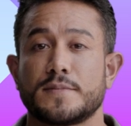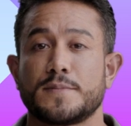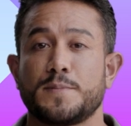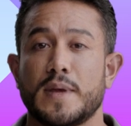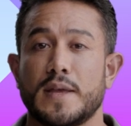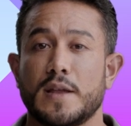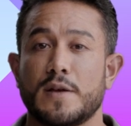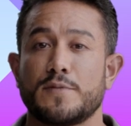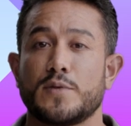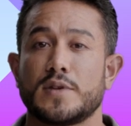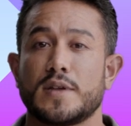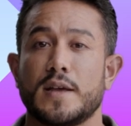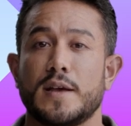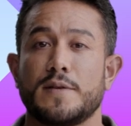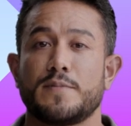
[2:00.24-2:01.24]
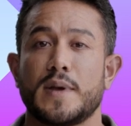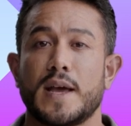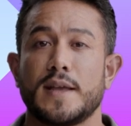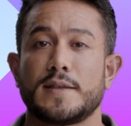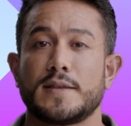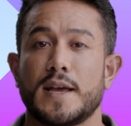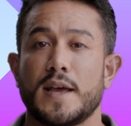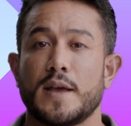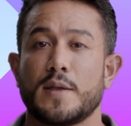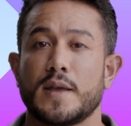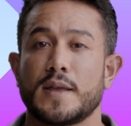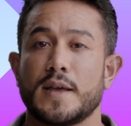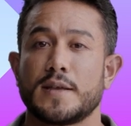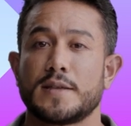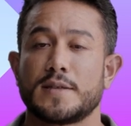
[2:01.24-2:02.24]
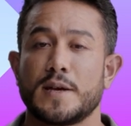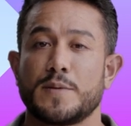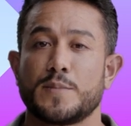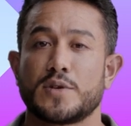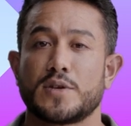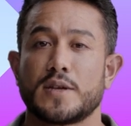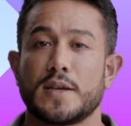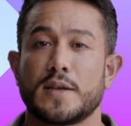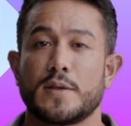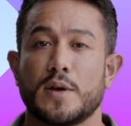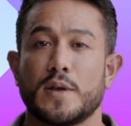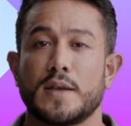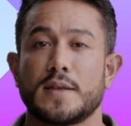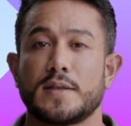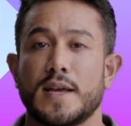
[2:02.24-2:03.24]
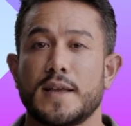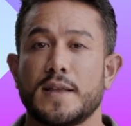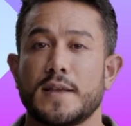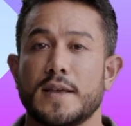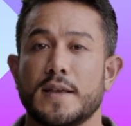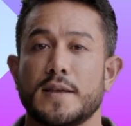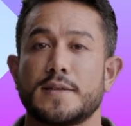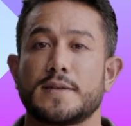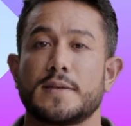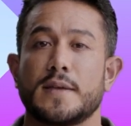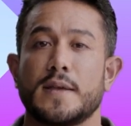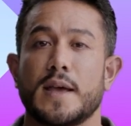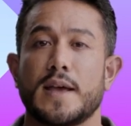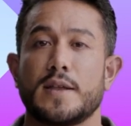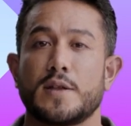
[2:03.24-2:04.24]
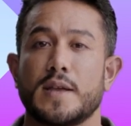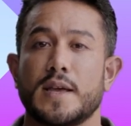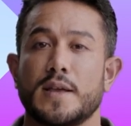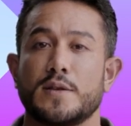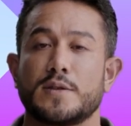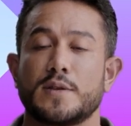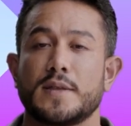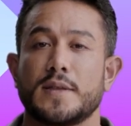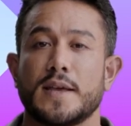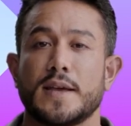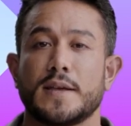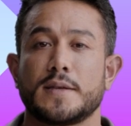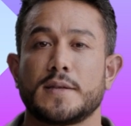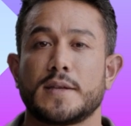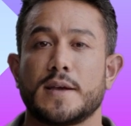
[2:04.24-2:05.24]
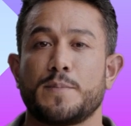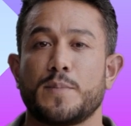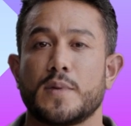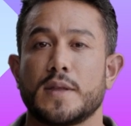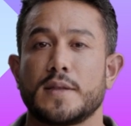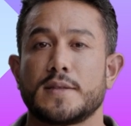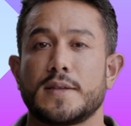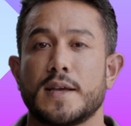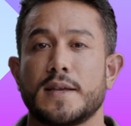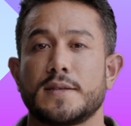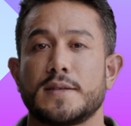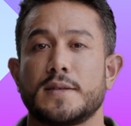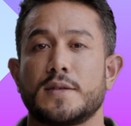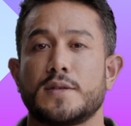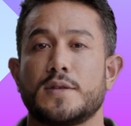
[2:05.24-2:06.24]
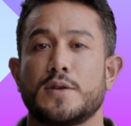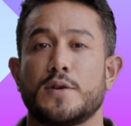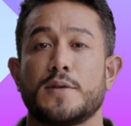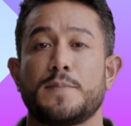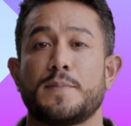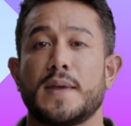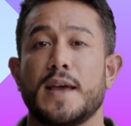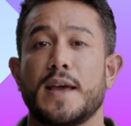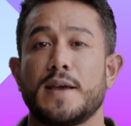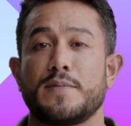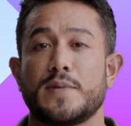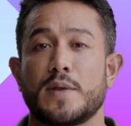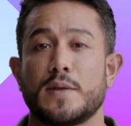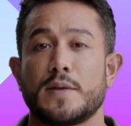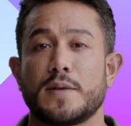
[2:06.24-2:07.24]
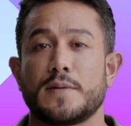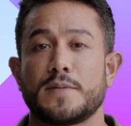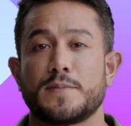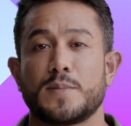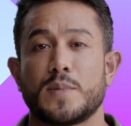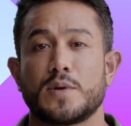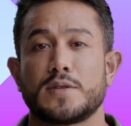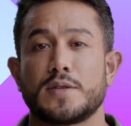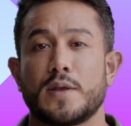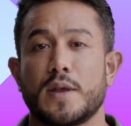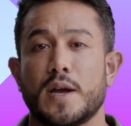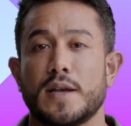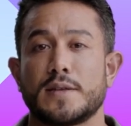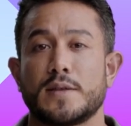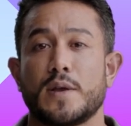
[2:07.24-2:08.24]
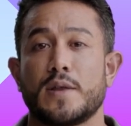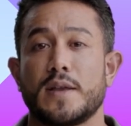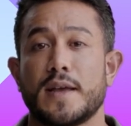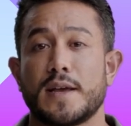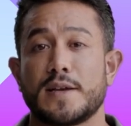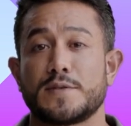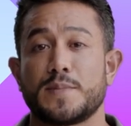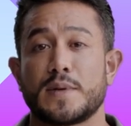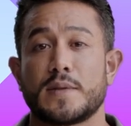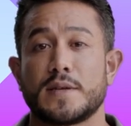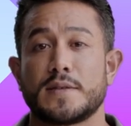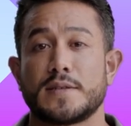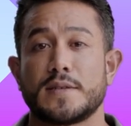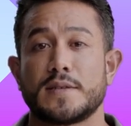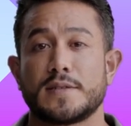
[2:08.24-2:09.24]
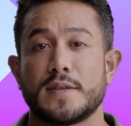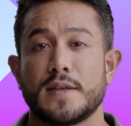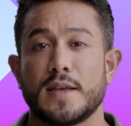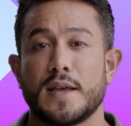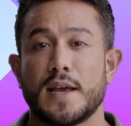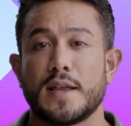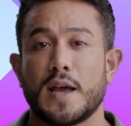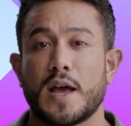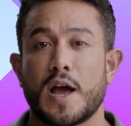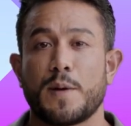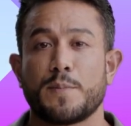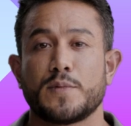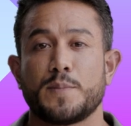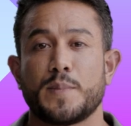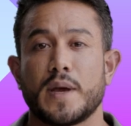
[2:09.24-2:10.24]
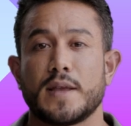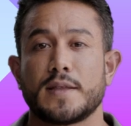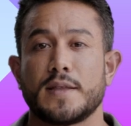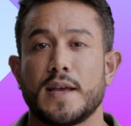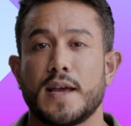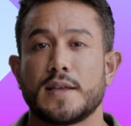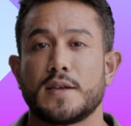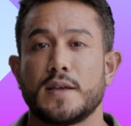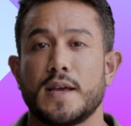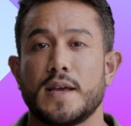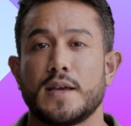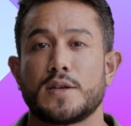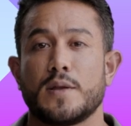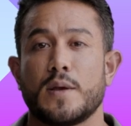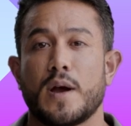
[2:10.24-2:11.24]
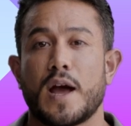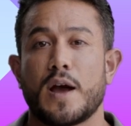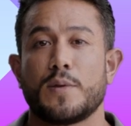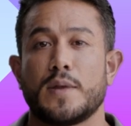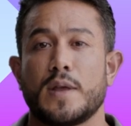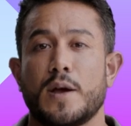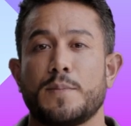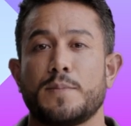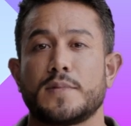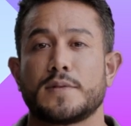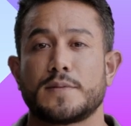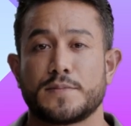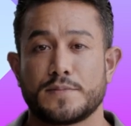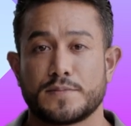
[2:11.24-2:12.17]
By leveraging advanced analytics and machine learning techniques, educators could gain deeper insights into student behavior, personalize learning experiences, and optimize educational outcomes.